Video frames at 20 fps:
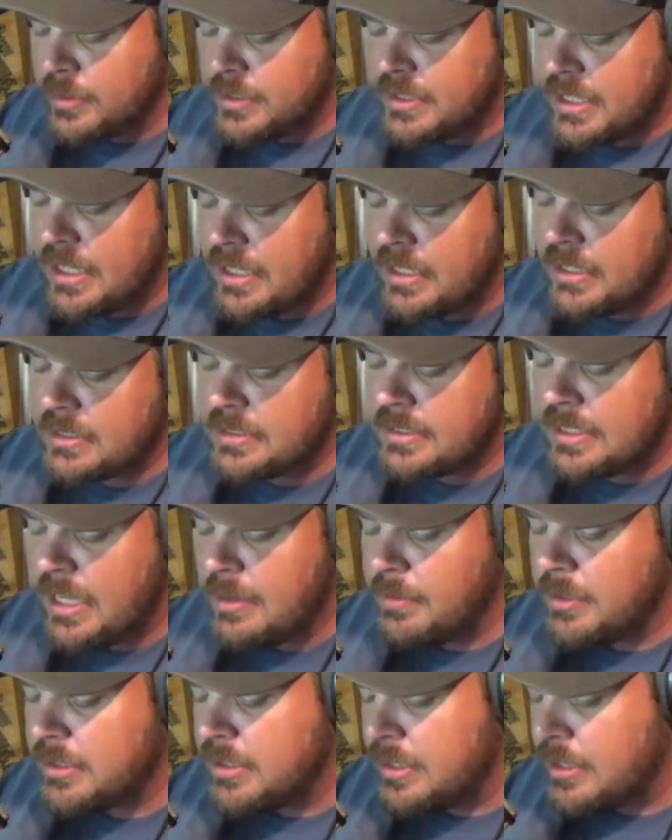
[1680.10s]
said in a
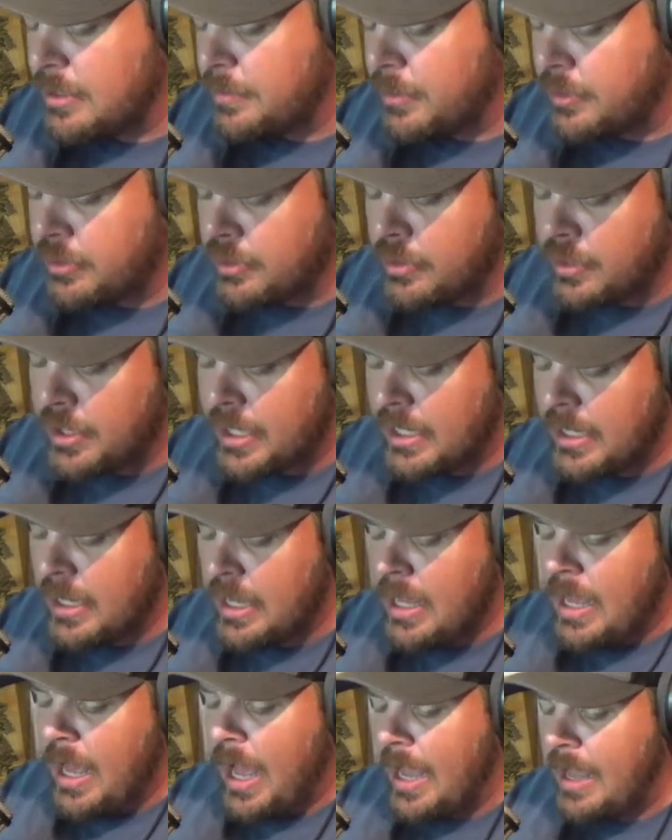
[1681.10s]
statement September 30th.
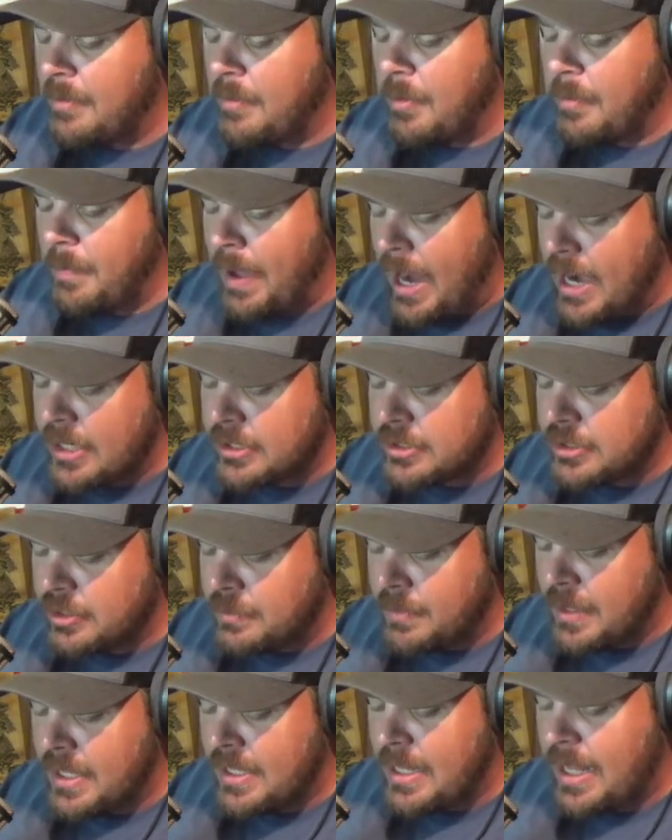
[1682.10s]
I am embarrassed to
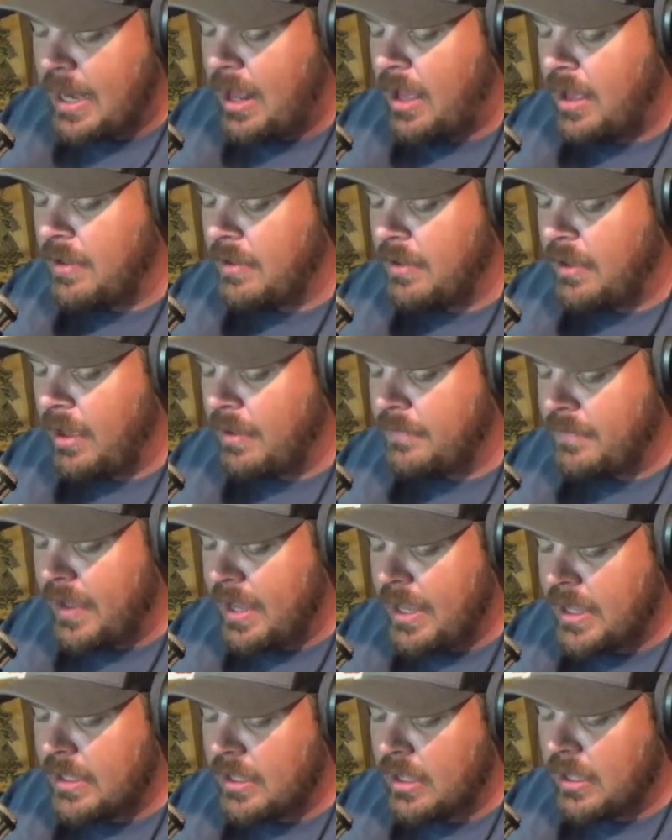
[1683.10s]
admit that
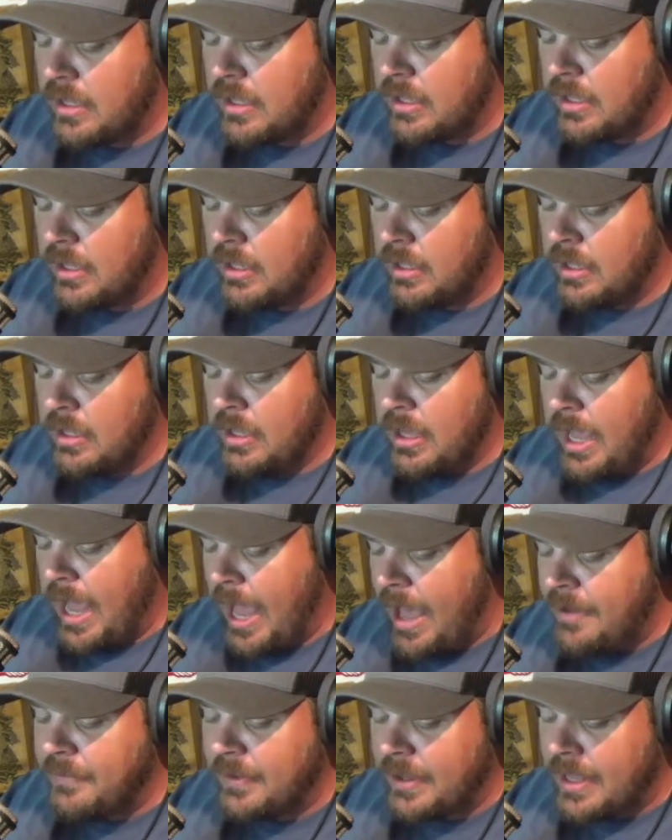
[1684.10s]
I
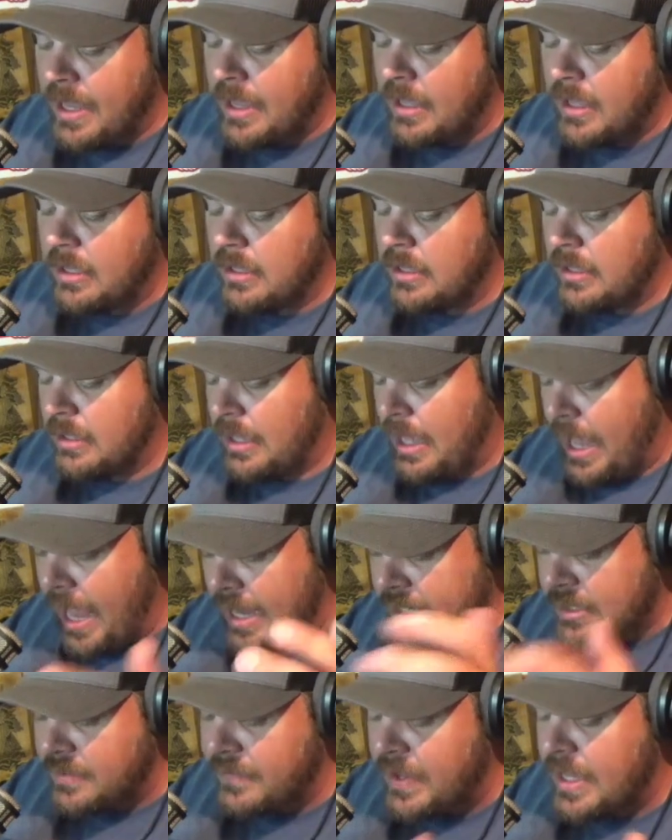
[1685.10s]

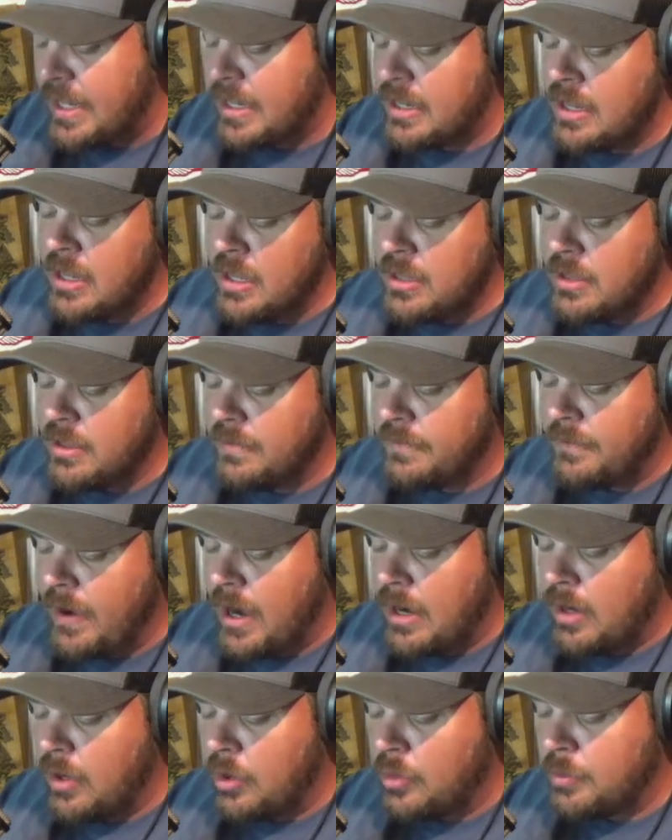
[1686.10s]
activated the
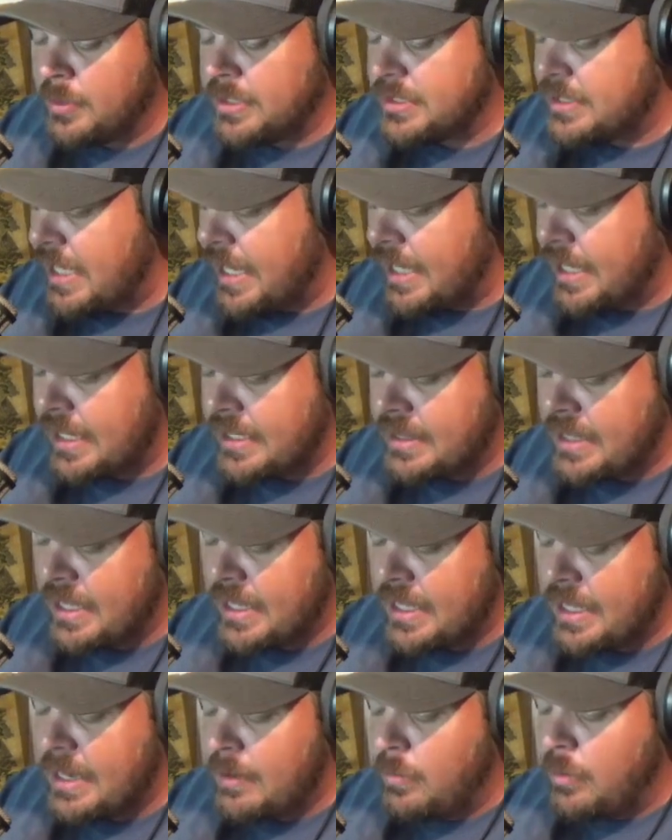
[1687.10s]
fire alarm, mistakenly
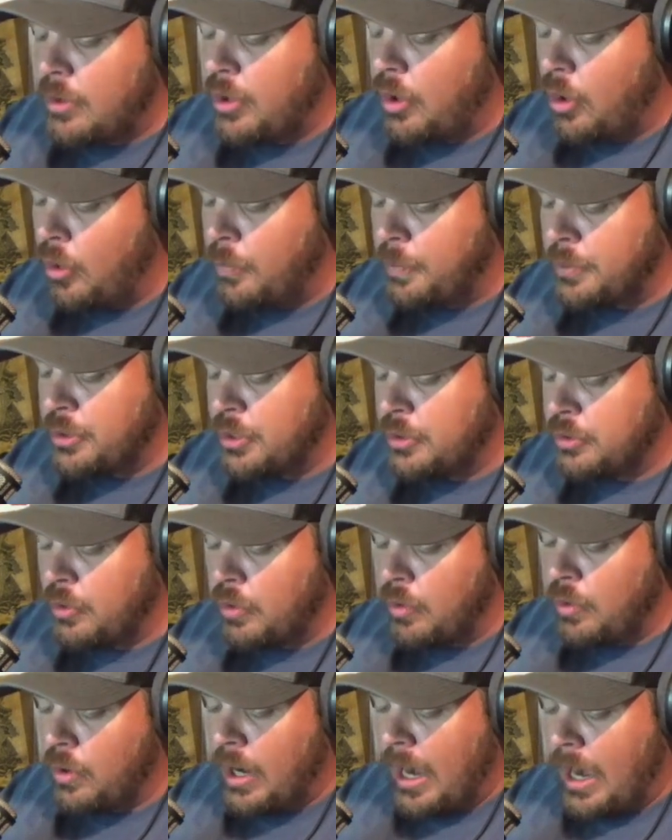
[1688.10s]
thinking it would open the
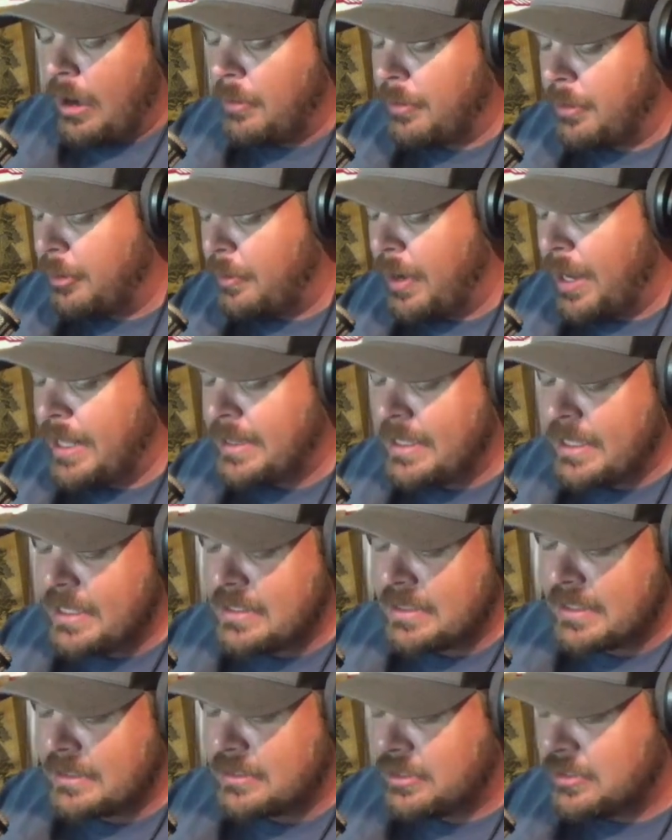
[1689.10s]
door. I regret
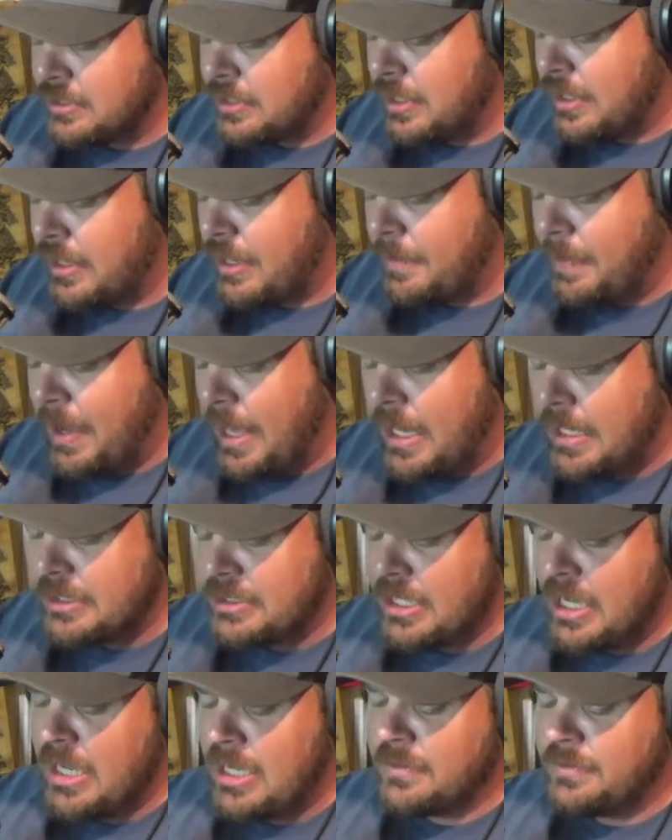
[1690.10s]
this and sincerely
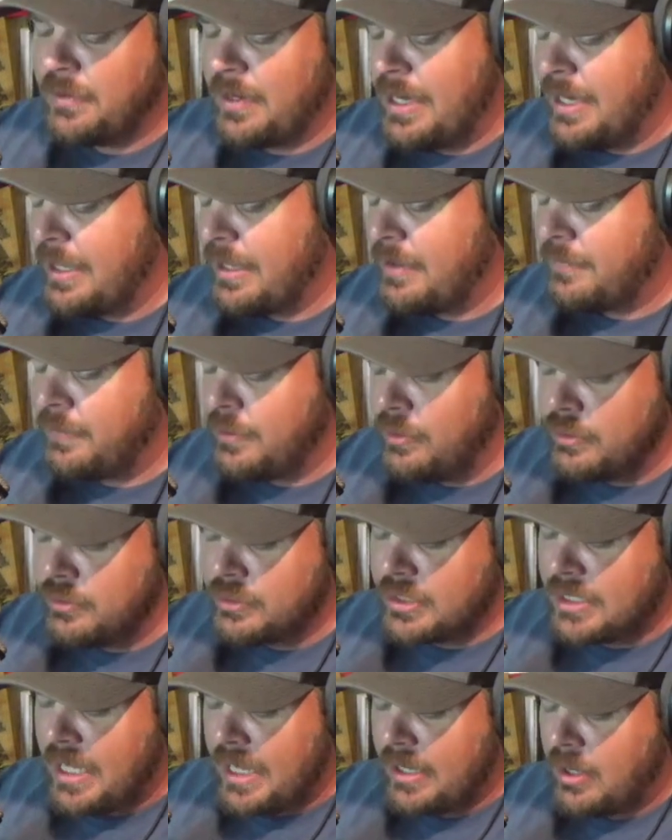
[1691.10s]
apologize for any
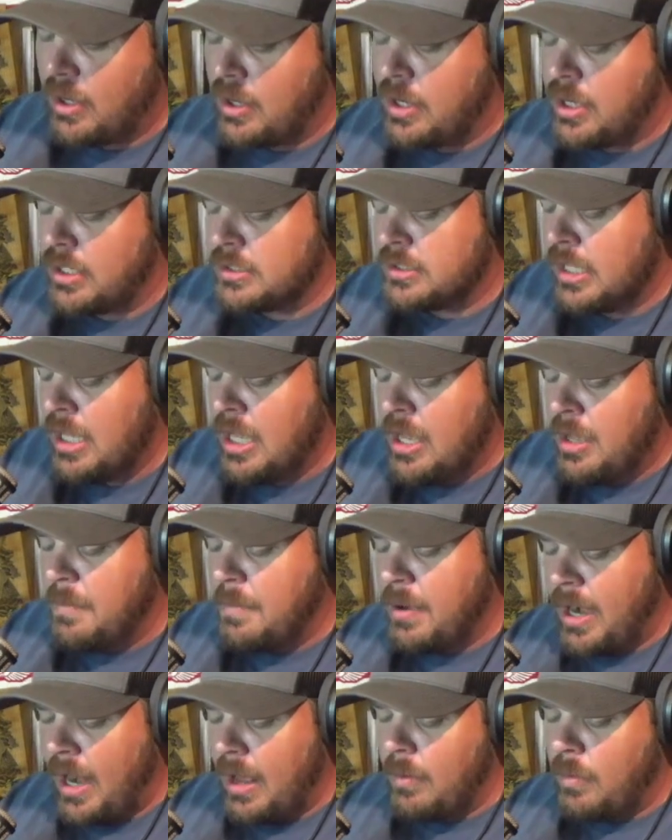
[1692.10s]
confusion that caused,
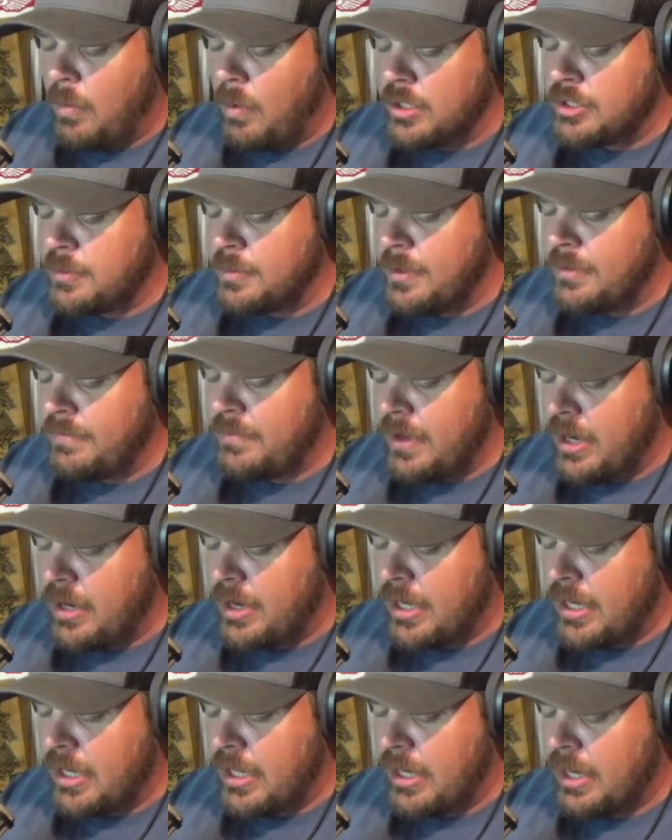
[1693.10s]
but I want to be
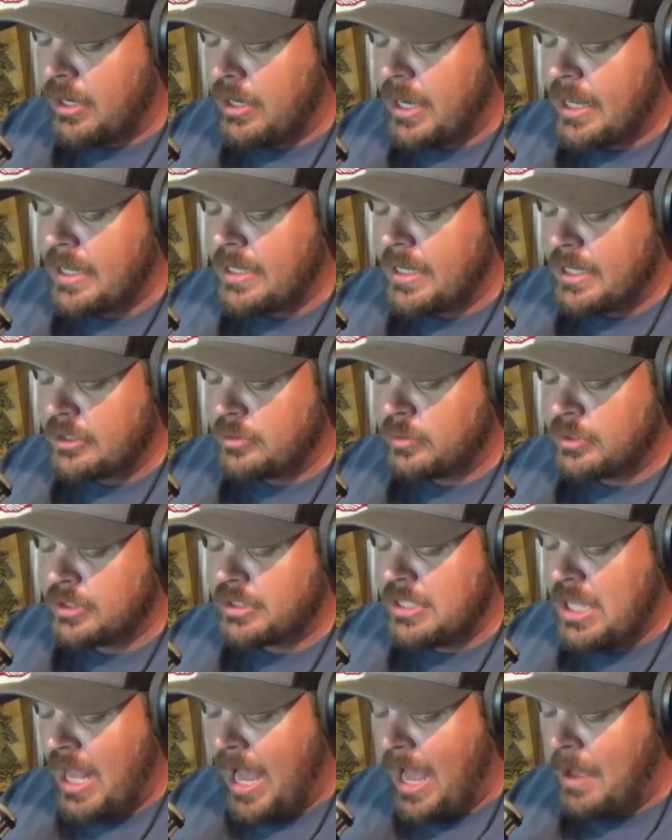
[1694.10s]
very clear that this was
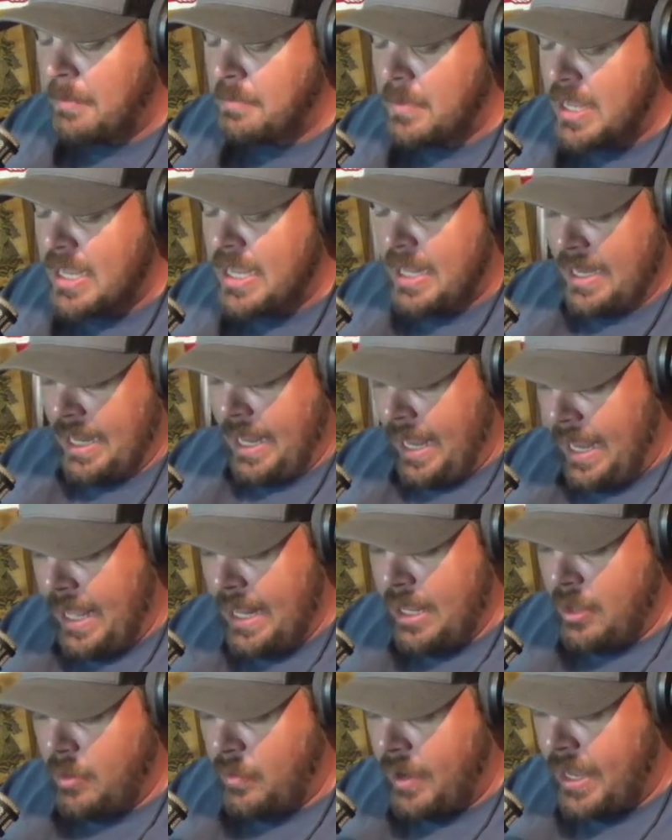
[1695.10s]
not me in
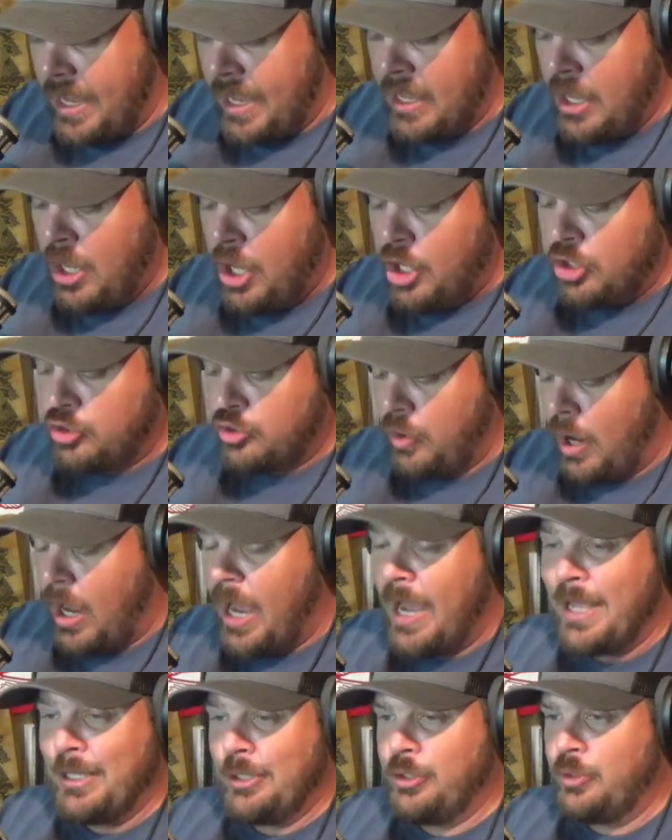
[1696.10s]
any way
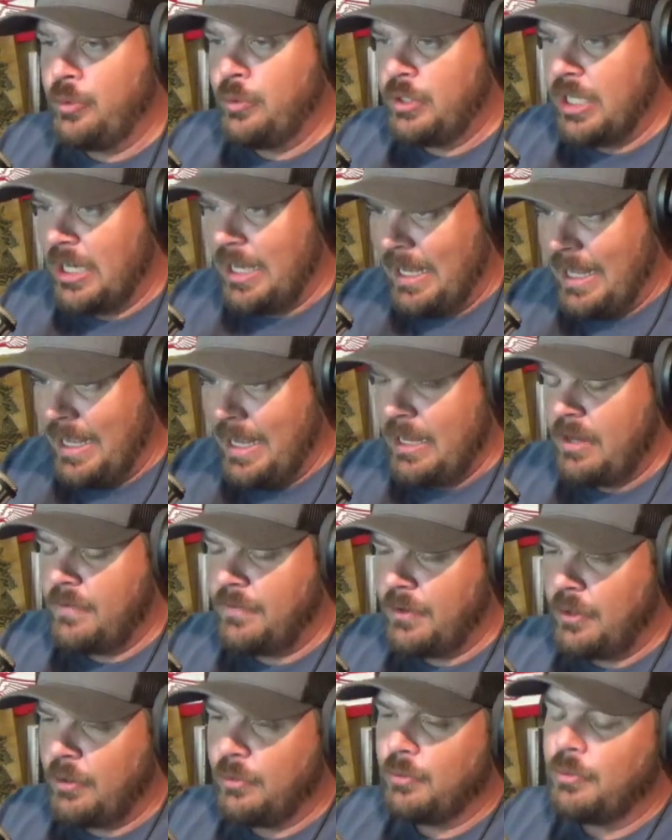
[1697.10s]
trying to delay the
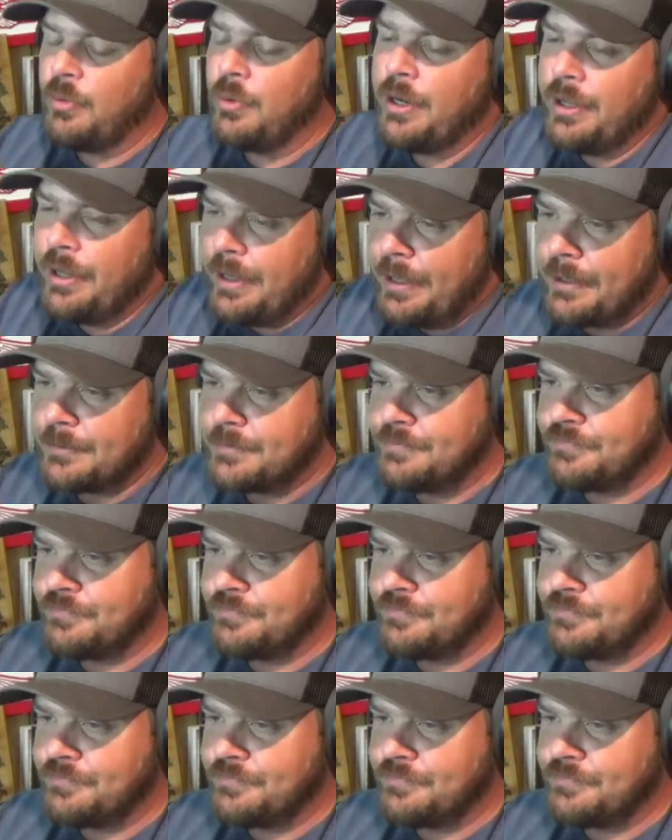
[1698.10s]
vote, really.